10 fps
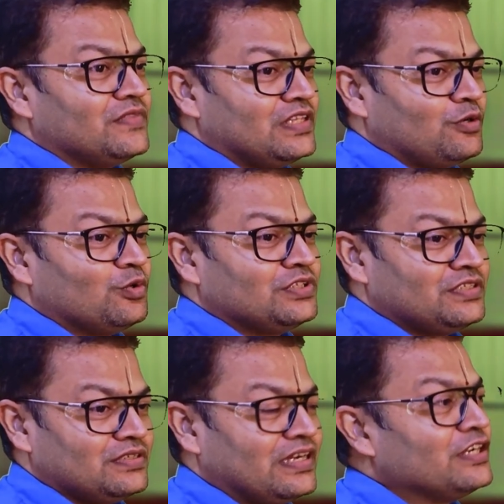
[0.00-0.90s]
the
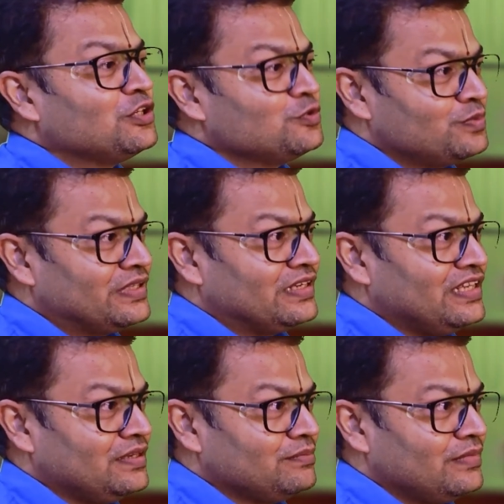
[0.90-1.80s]
coach continues with the
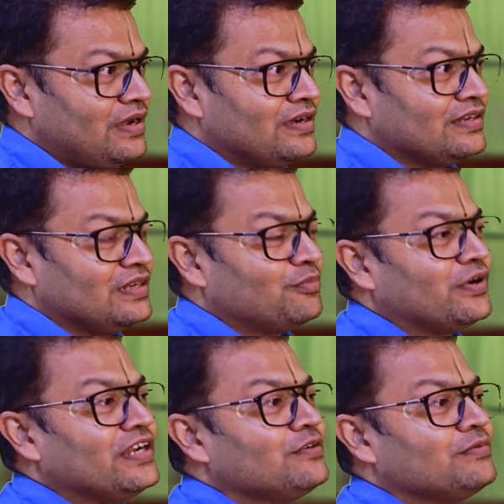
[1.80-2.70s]
team until a
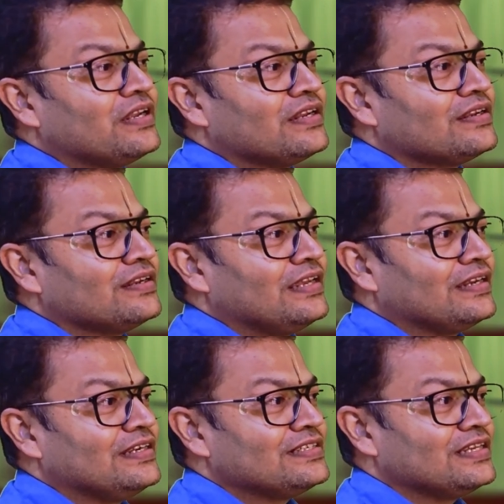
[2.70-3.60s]
point wherein,
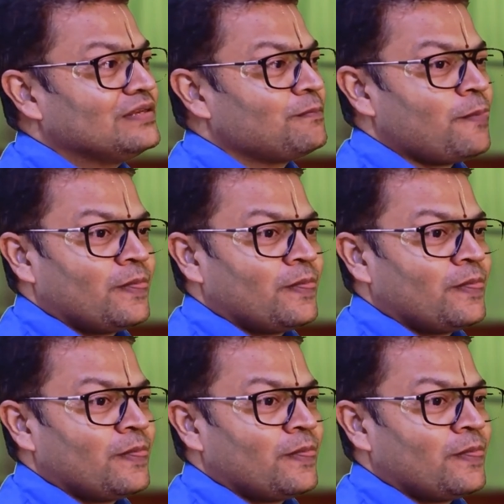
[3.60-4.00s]
like, let's say,